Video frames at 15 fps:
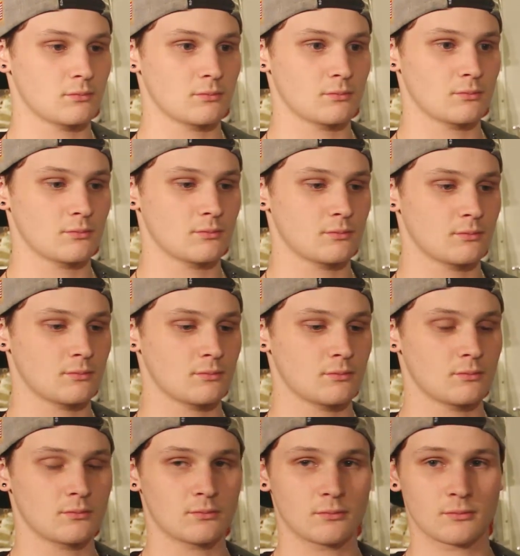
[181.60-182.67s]

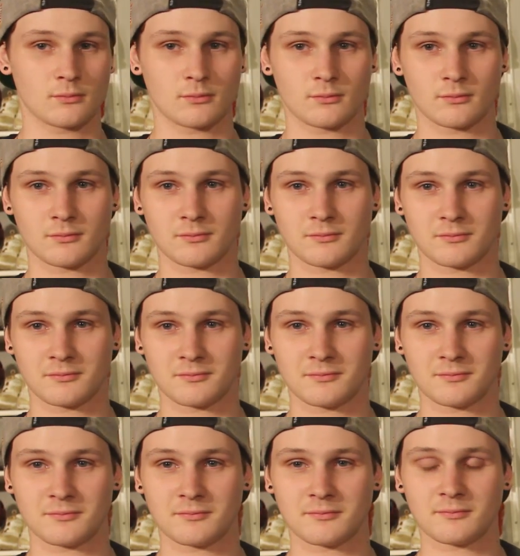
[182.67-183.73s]

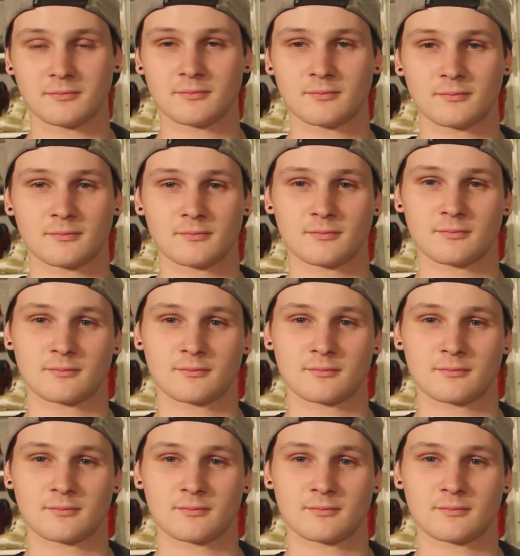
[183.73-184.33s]
(silent)